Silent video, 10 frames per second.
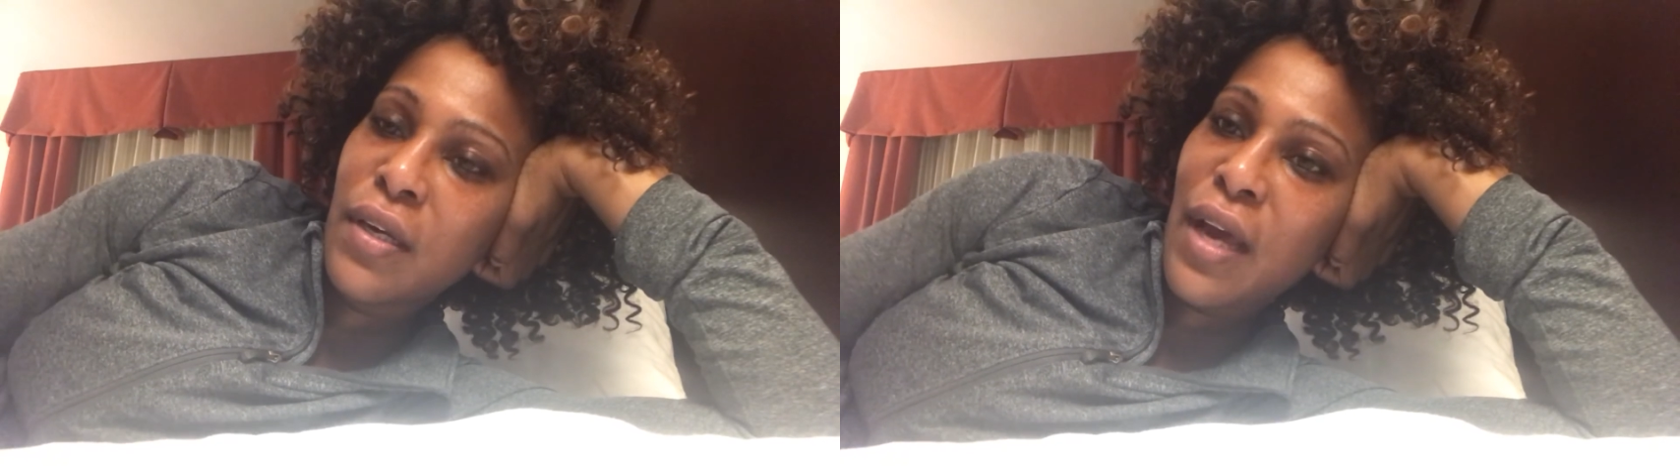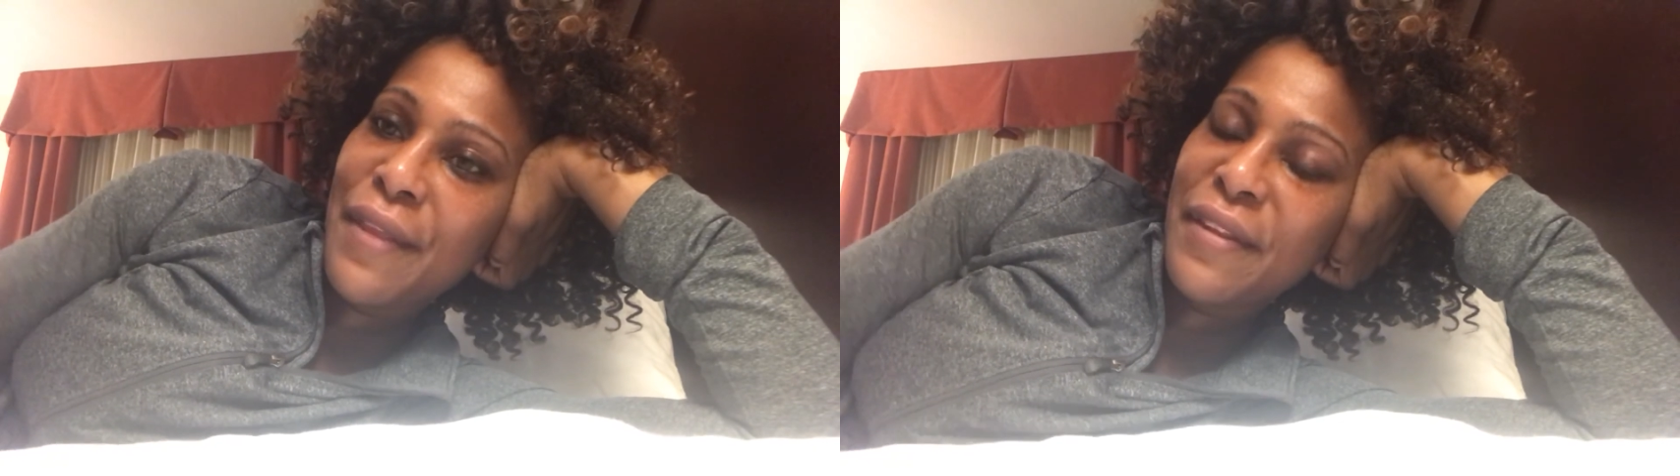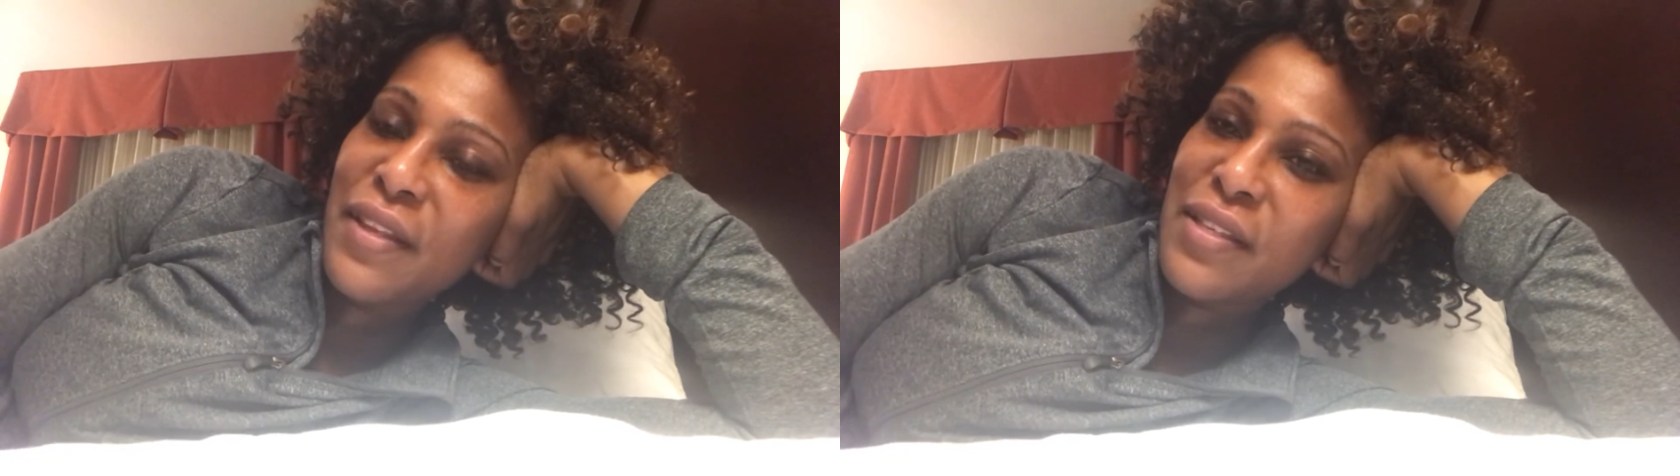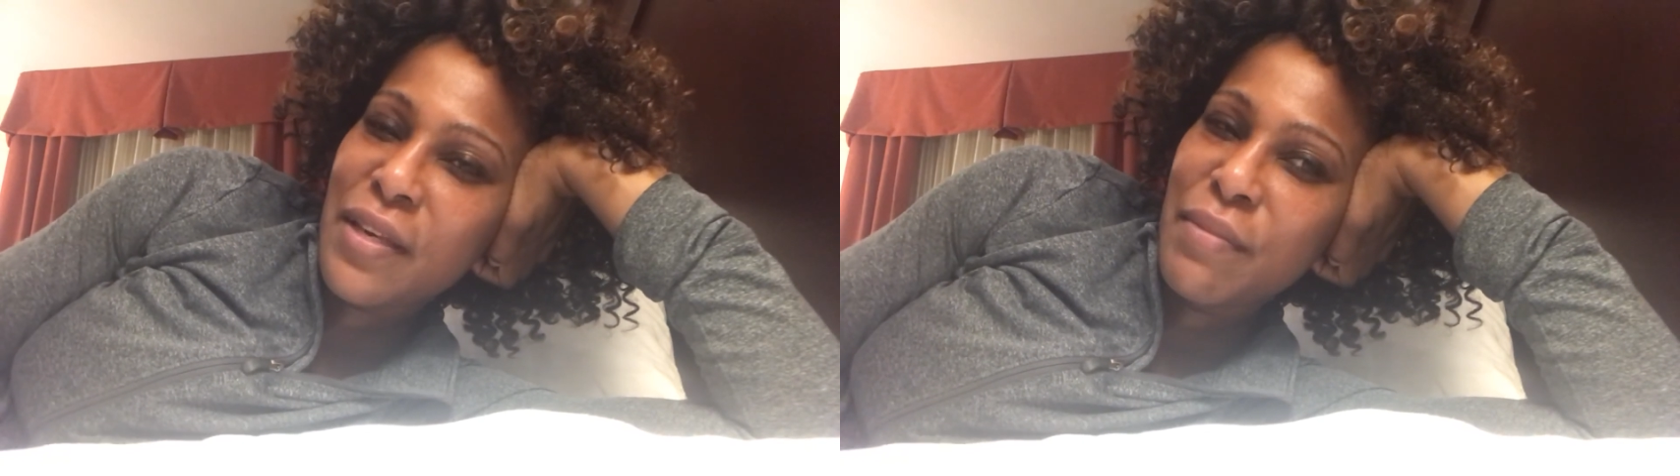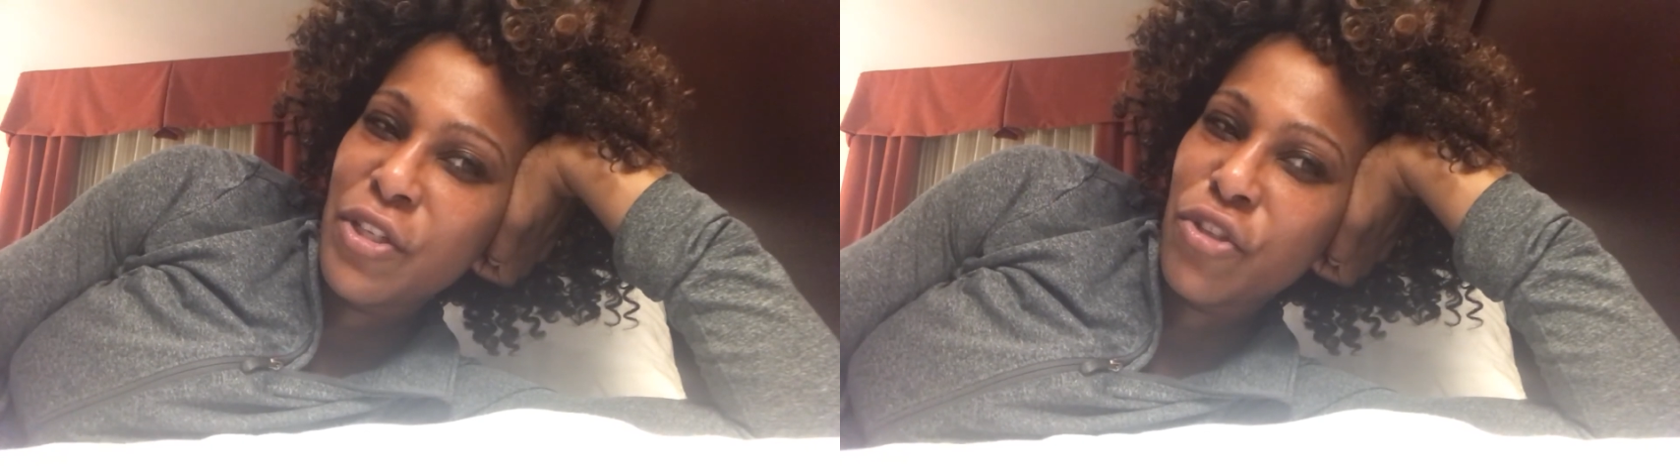I think that's going
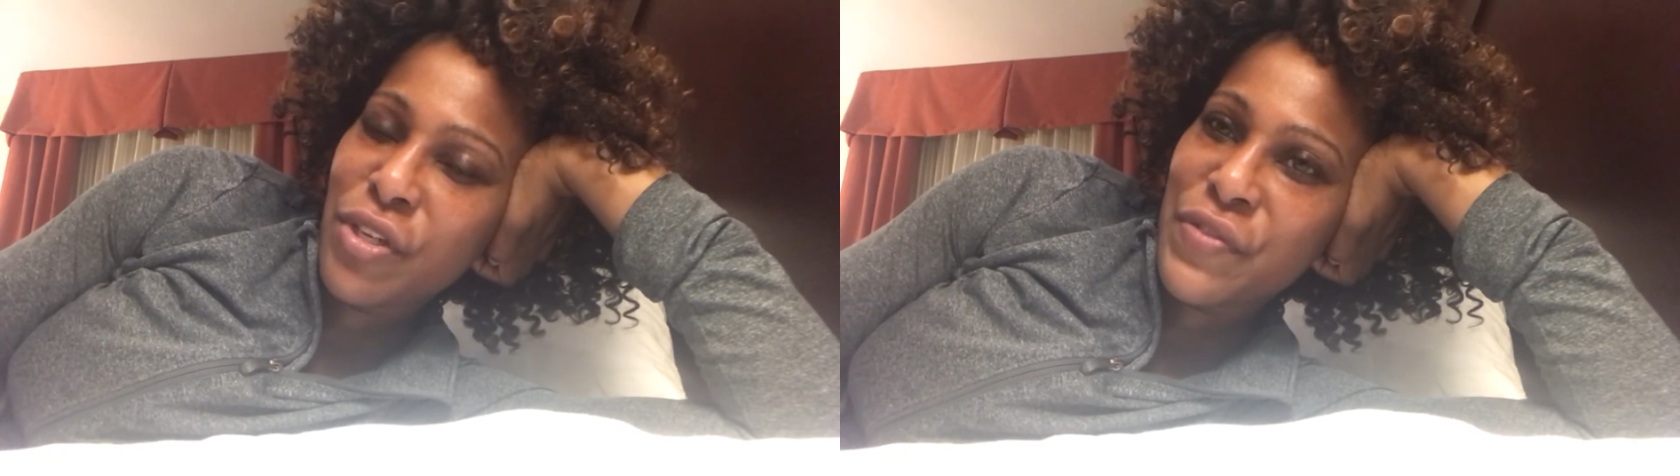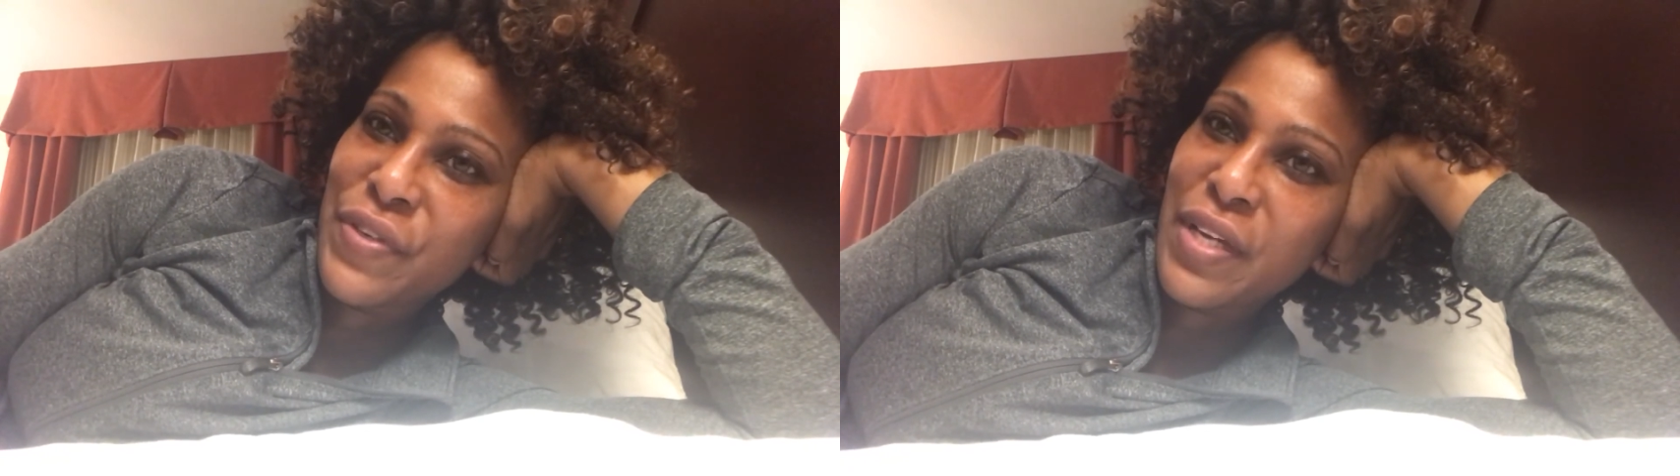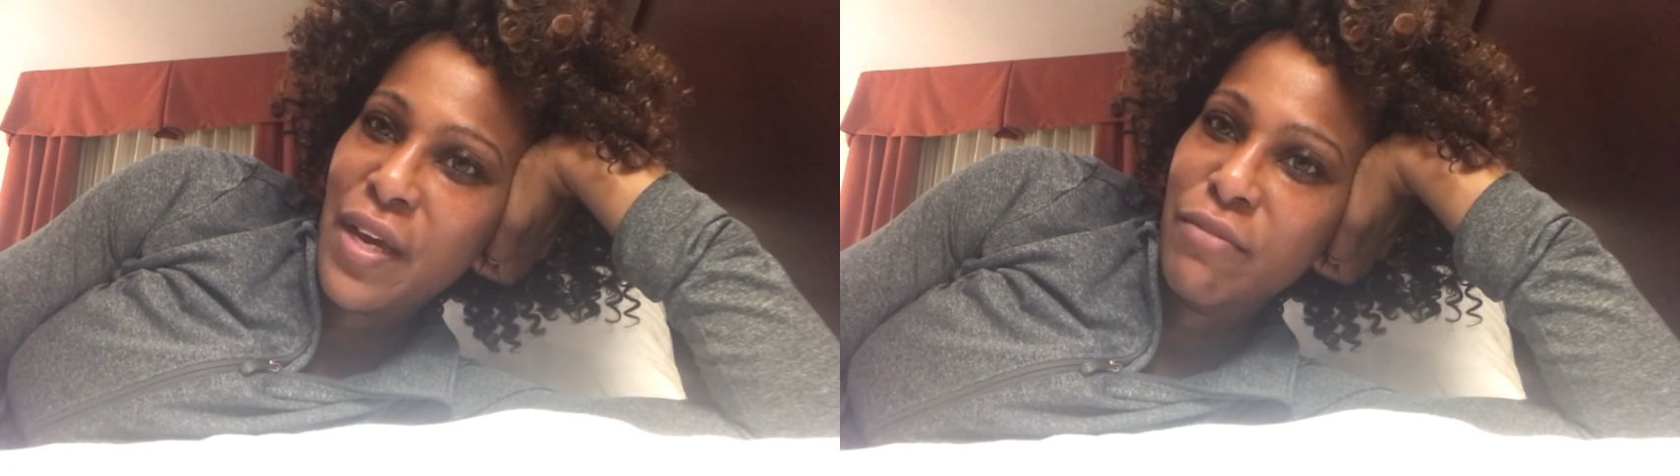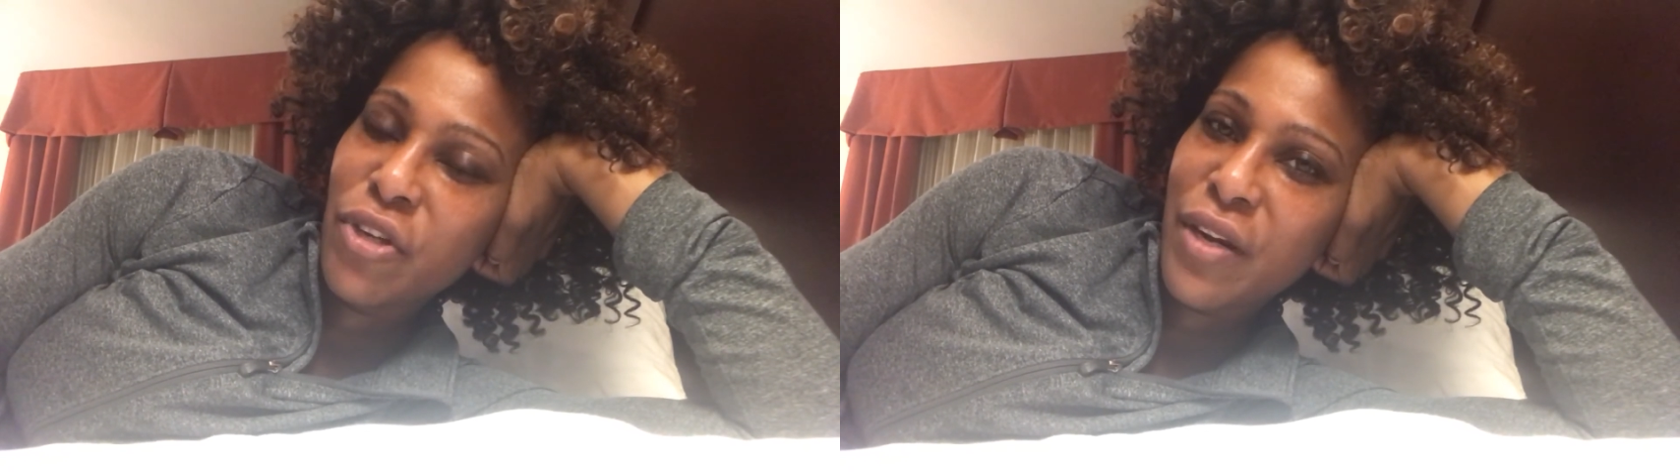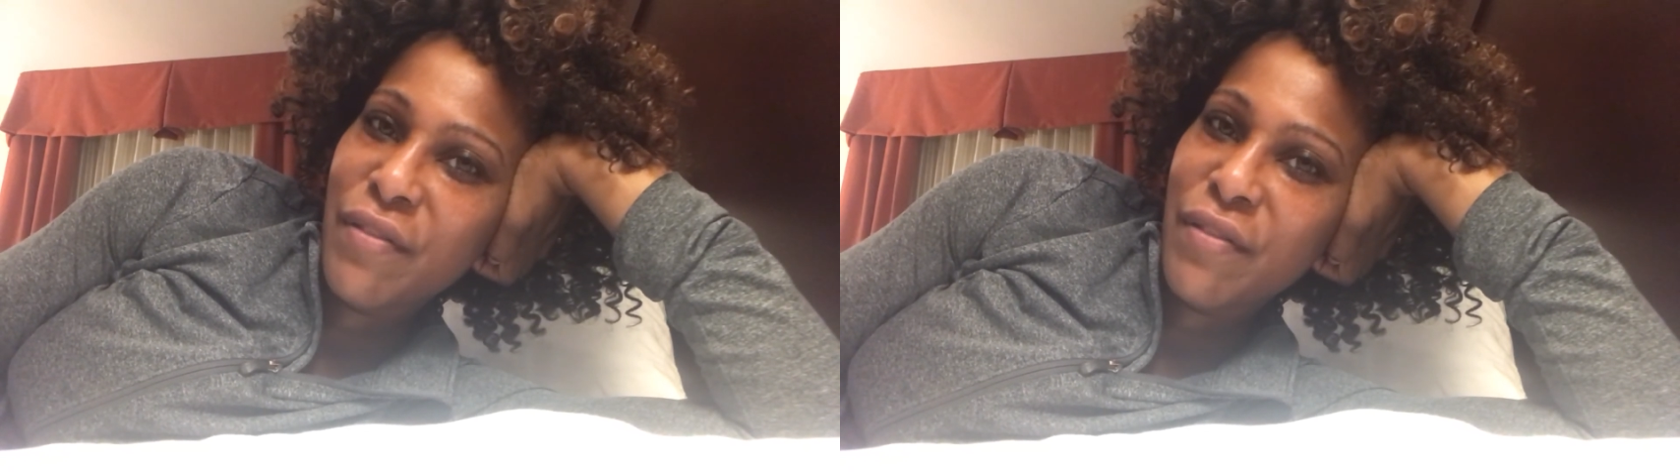to be a stressful time trying